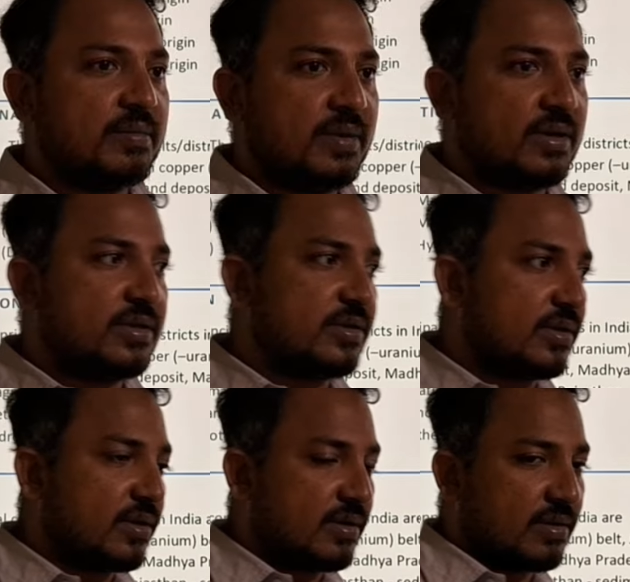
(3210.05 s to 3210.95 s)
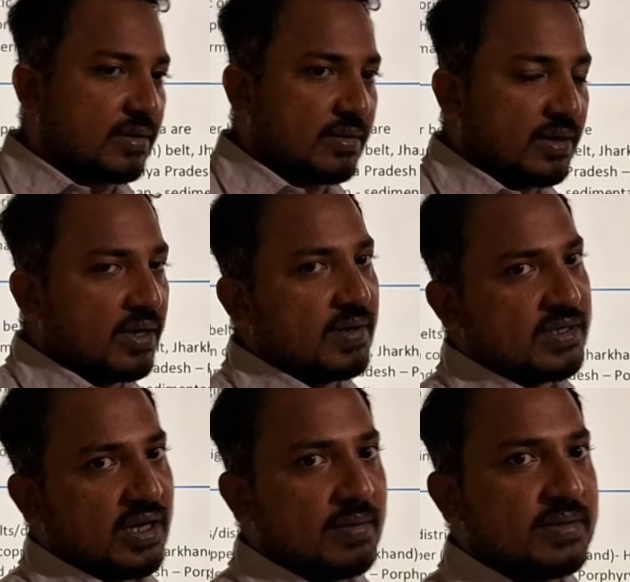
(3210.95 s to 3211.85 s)
because in our
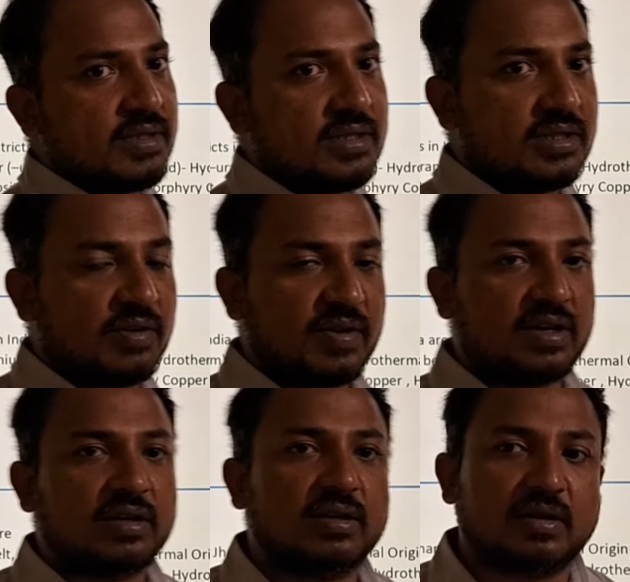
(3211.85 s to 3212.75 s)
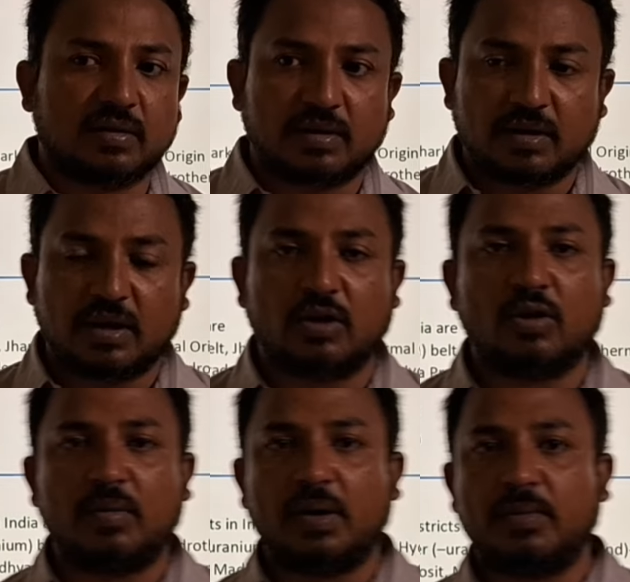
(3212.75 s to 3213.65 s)
syllabus it is given
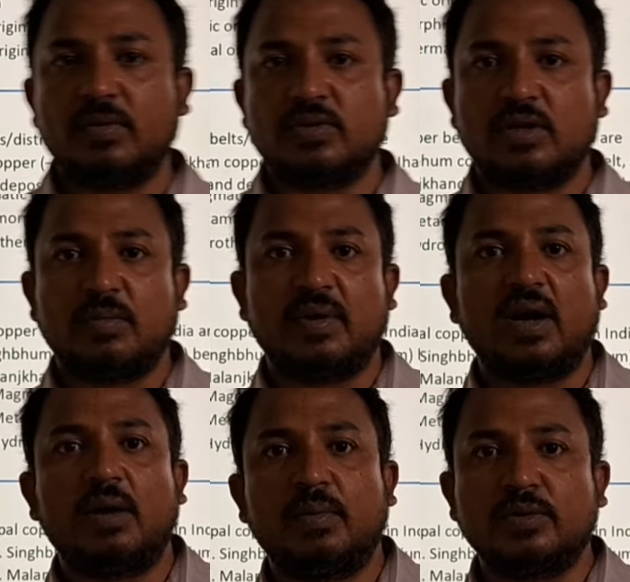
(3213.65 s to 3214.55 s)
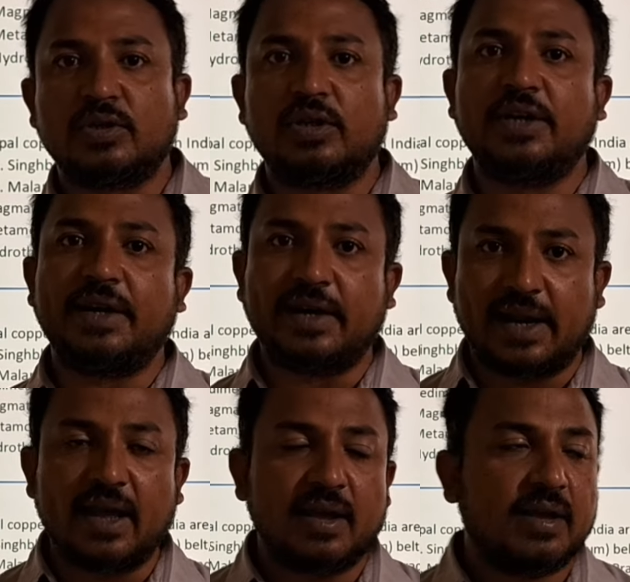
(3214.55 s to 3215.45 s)
economic deposition or mineral deposition in
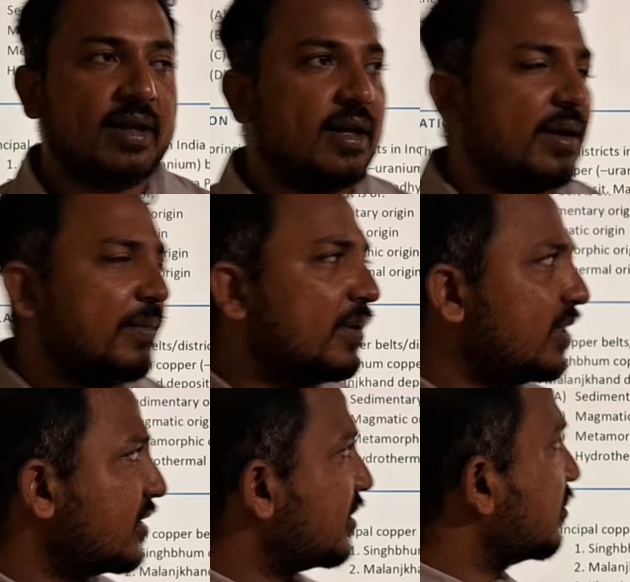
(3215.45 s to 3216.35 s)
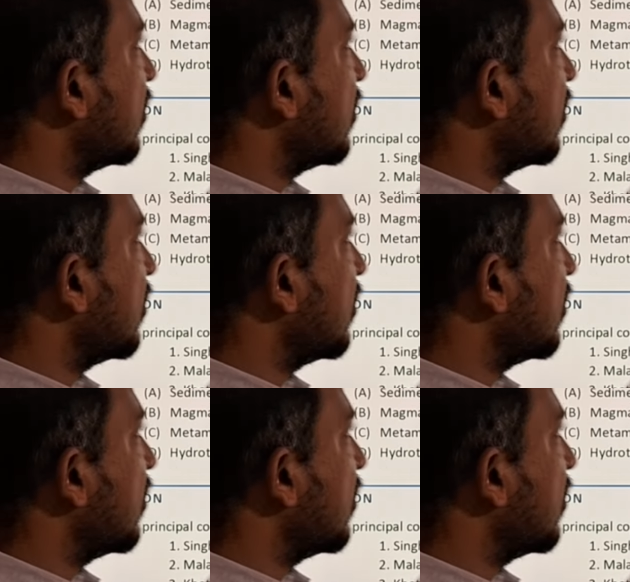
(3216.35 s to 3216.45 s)
India. This